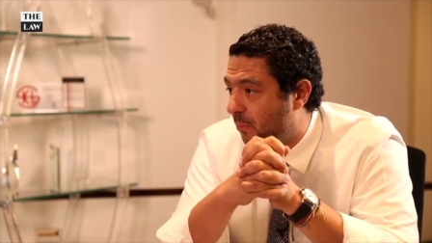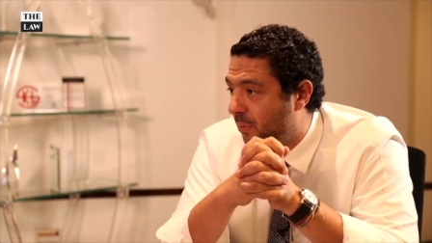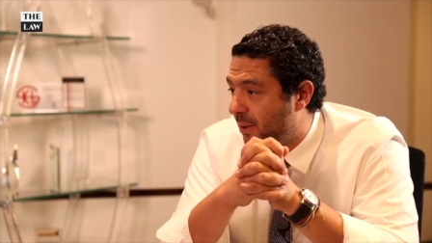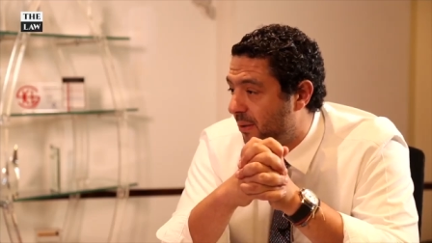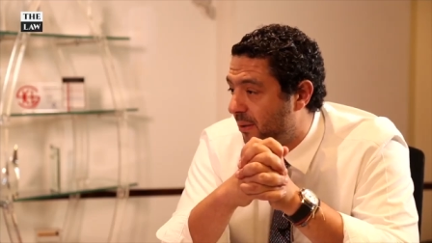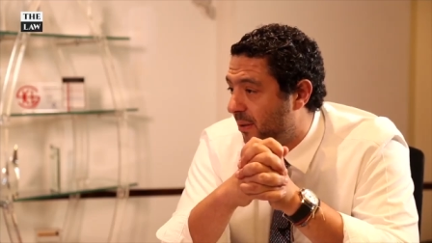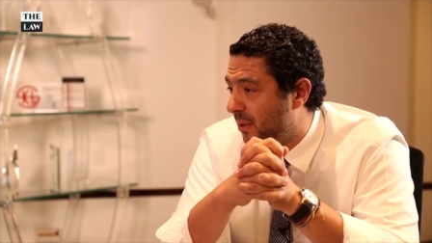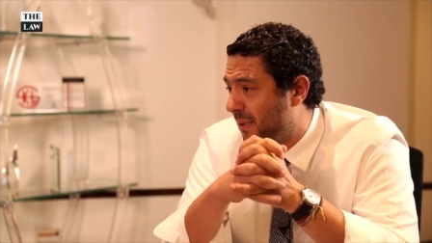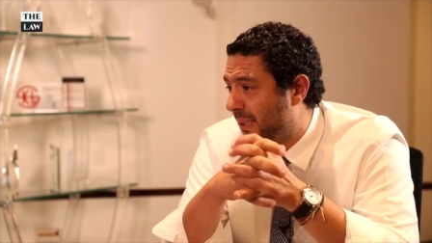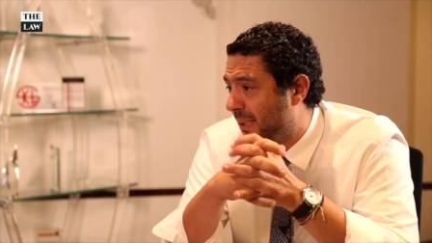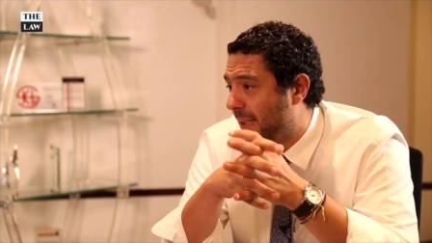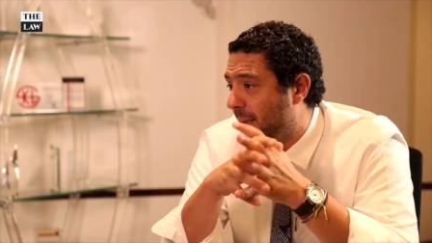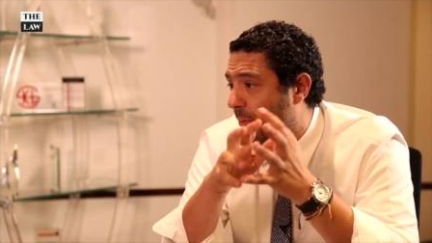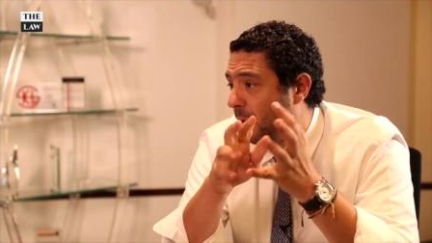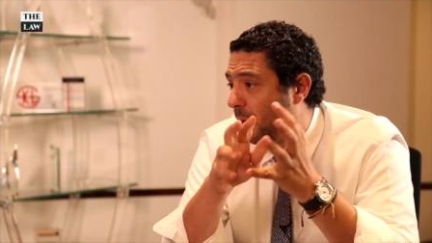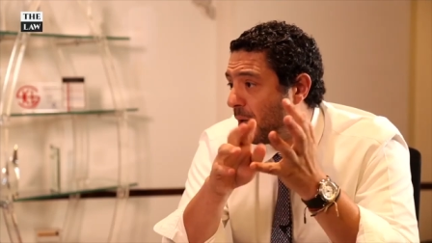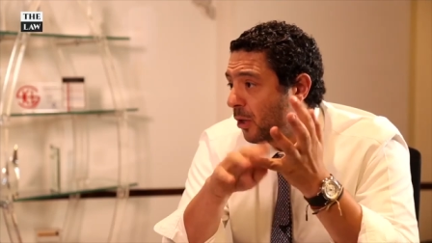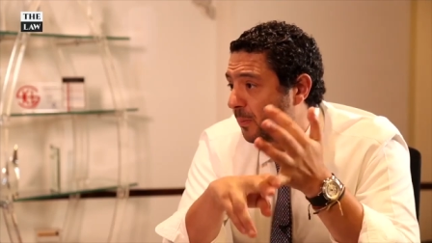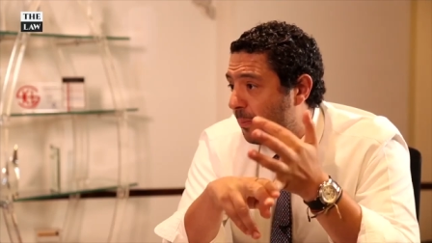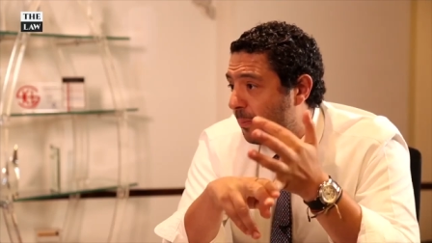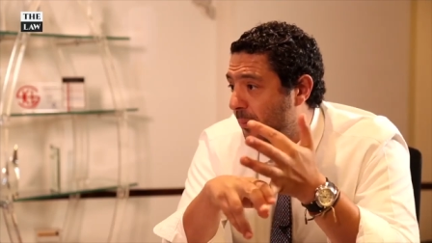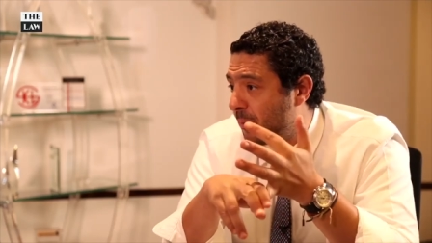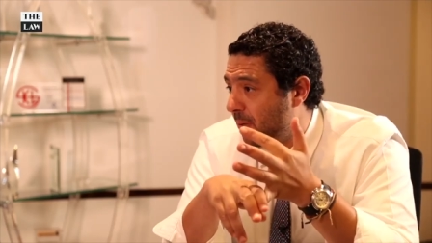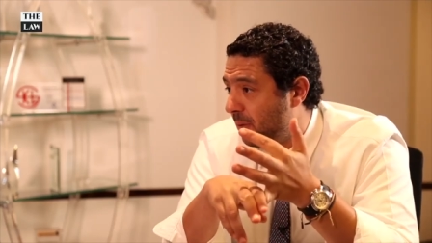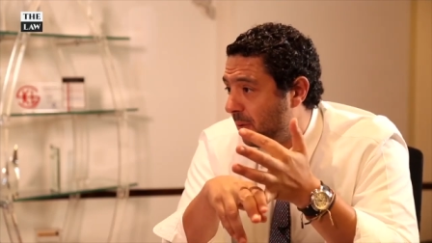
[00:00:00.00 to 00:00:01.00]
whether it's
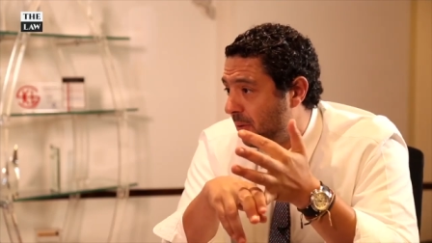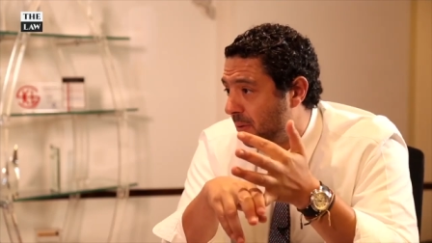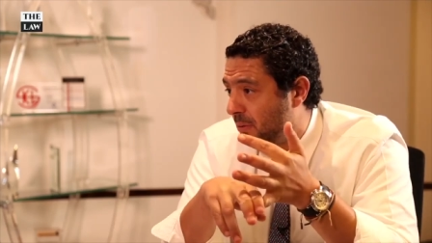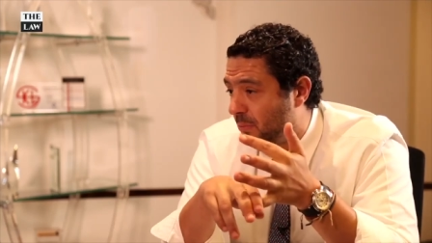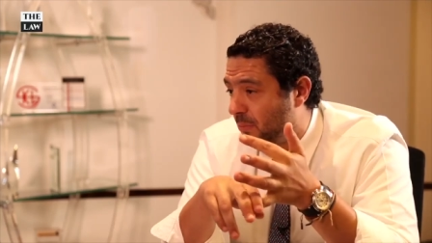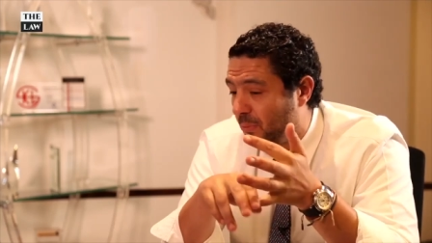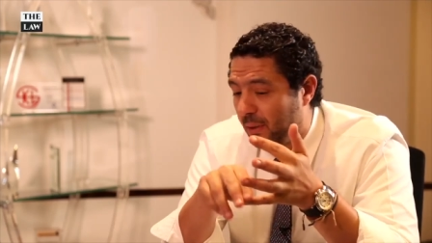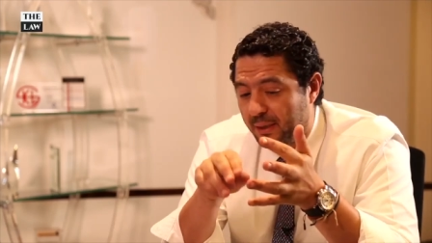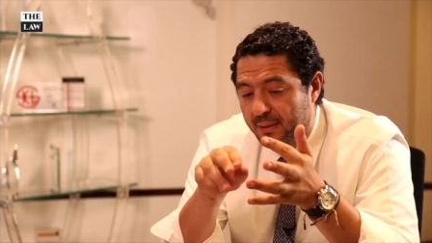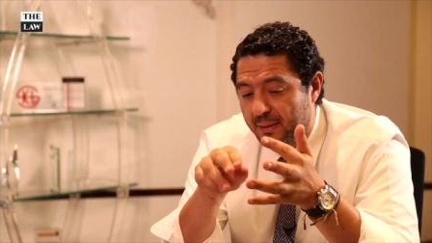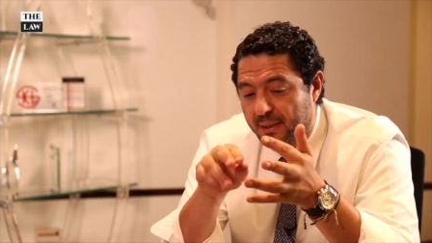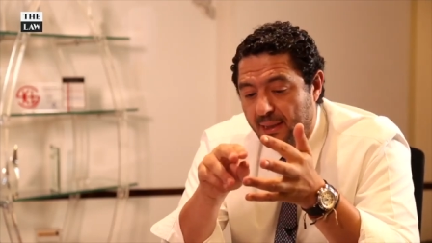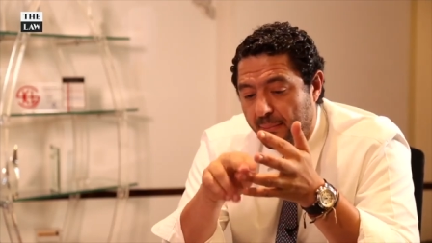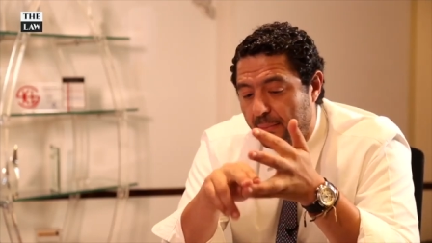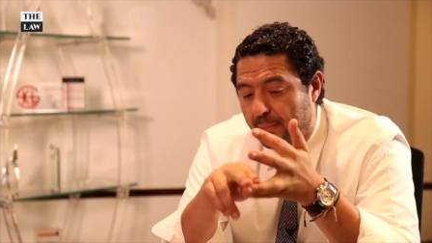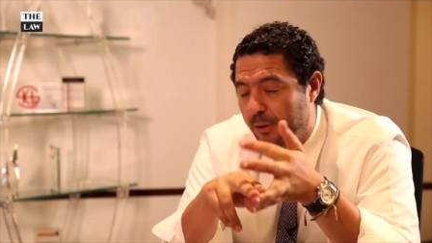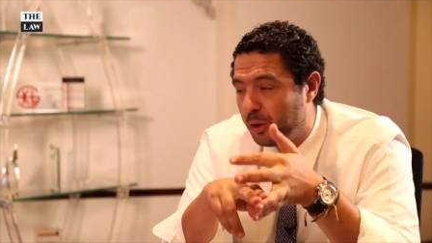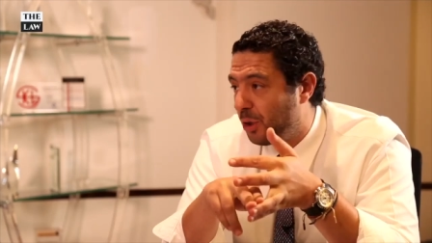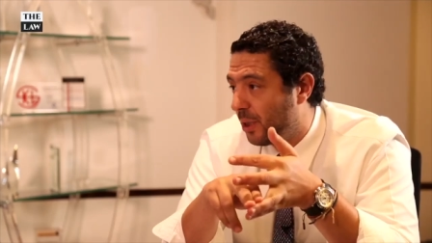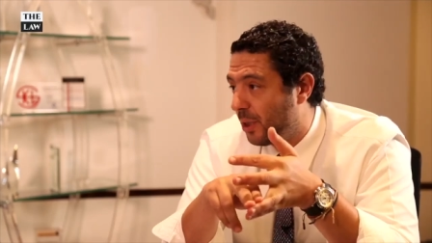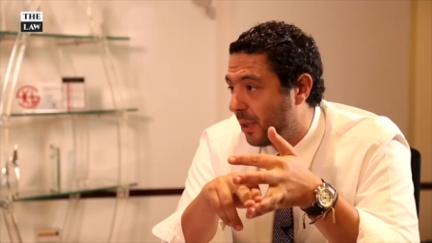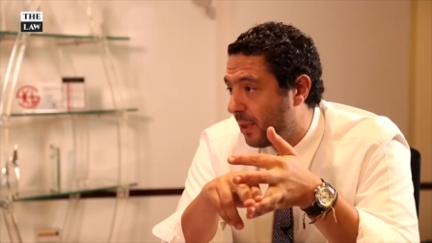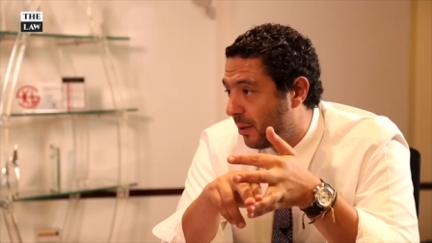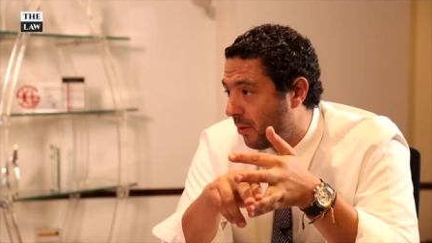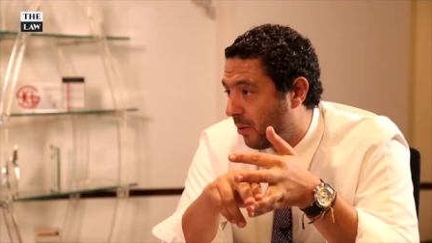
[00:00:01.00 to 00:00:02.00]
hospitals, whether it's
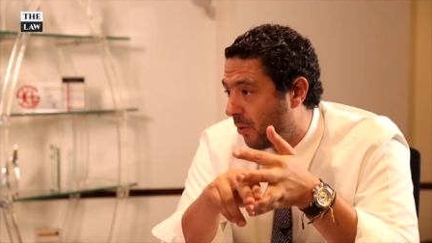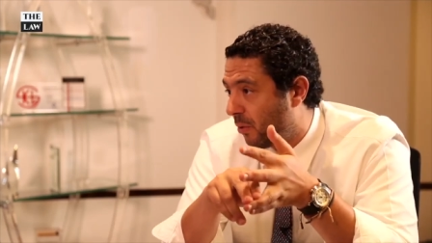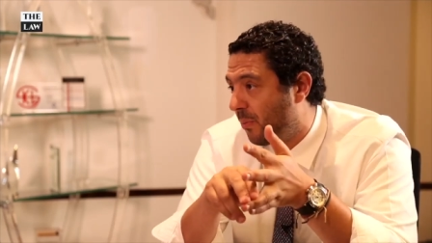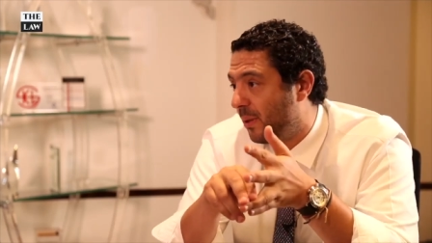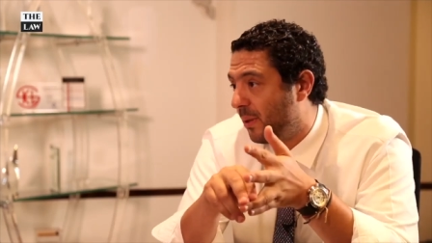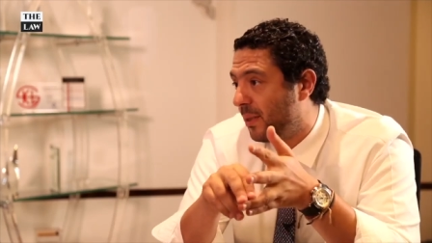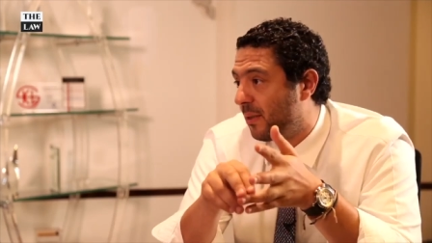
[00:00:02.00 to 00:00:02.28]
imaging, or